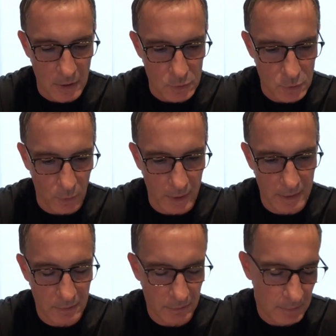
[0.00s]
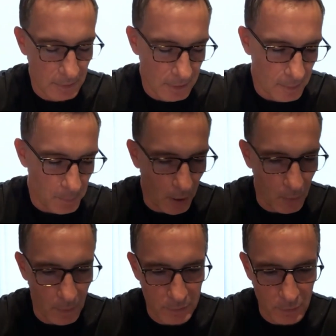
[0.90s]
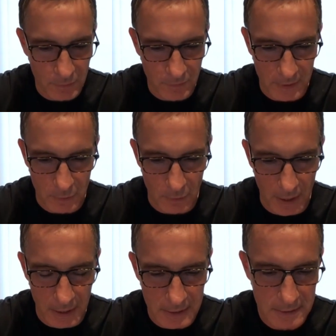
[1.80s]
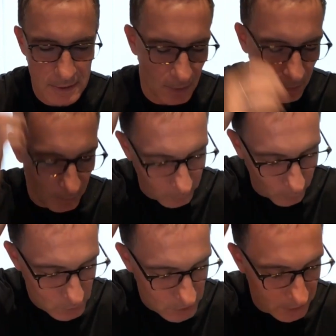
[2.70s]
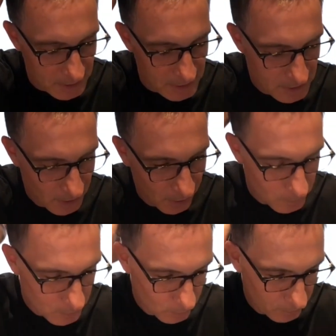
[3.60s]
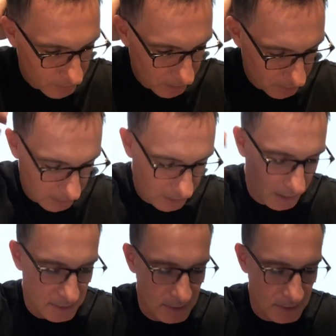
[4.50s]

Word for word: joined partway through fifth grade. So uh, unfortunately, I didn't start with all of the other kids.